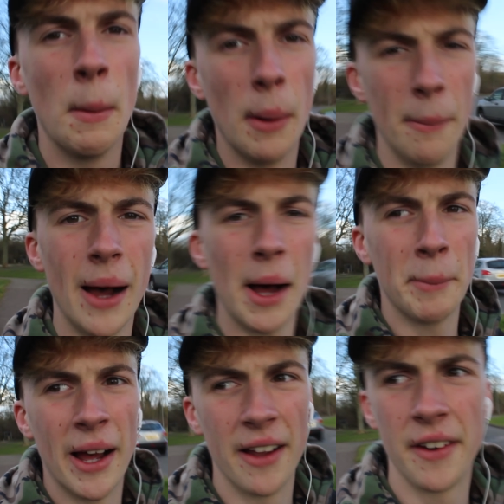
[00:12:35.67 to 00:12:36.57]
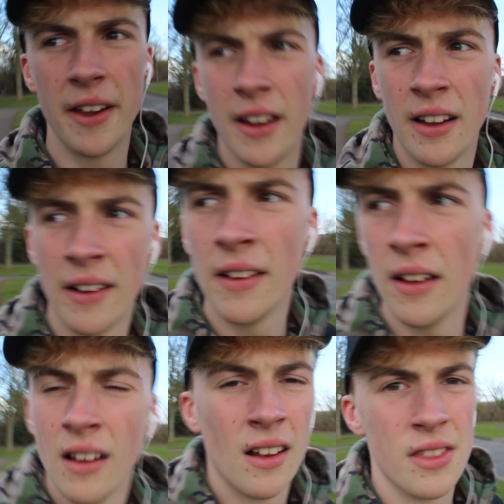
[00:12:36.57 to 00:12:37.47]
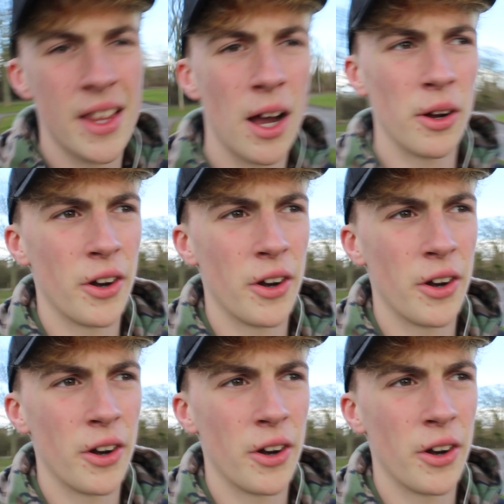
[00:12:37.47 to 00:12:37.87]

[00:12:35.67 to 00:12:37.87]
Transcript: But Matt, man, now